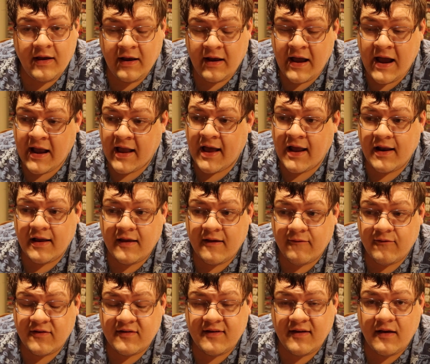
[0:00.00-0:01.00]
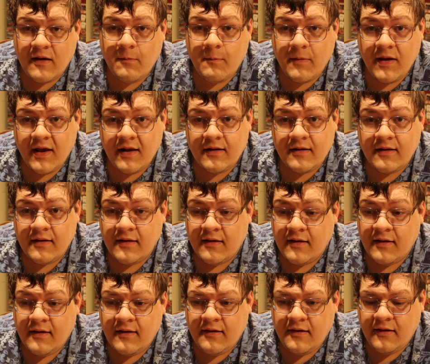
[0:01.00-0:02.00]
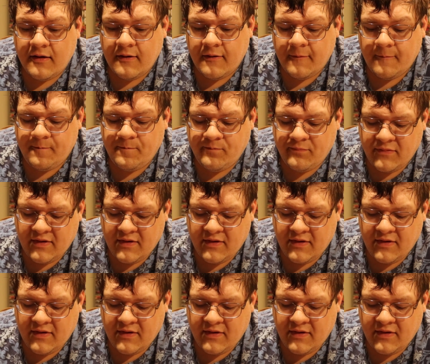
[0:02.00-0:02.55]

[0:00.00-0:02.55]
And I gotta give it to him, man. You know,